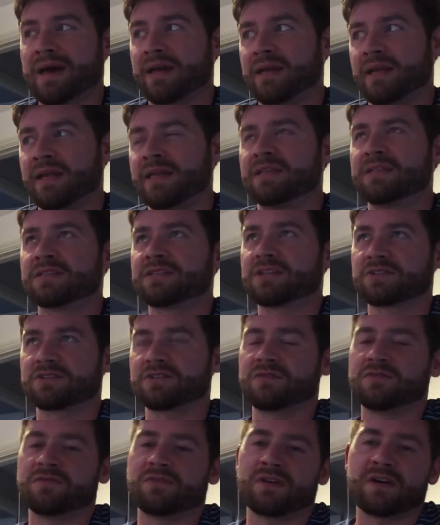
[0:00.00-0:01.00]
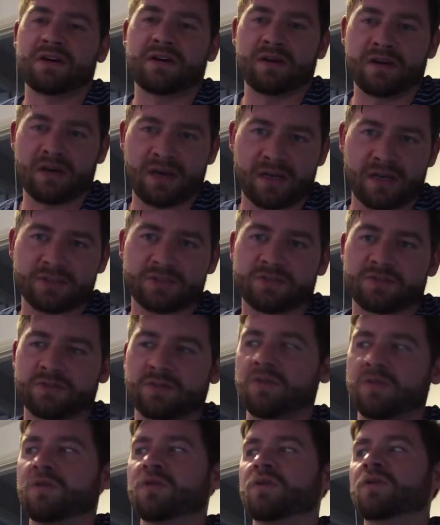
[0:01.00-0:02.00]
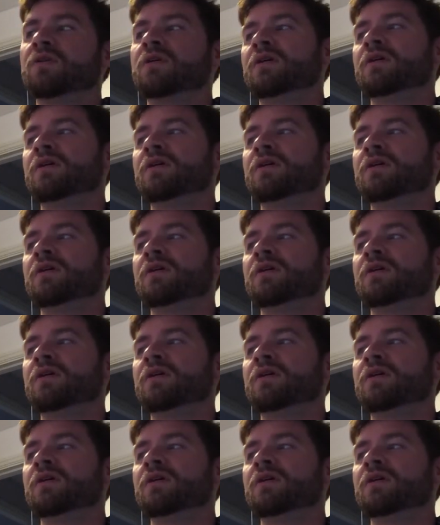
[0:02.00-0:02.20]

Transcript: Any discussion of us or